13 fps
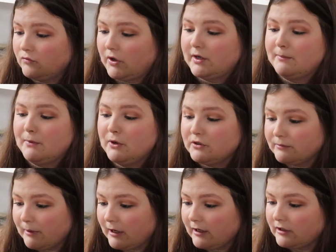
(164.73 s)
ride a
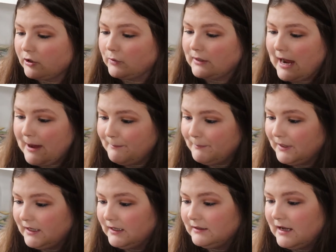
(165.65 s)
motorbike, go
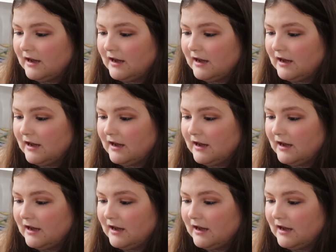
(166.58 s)
camping,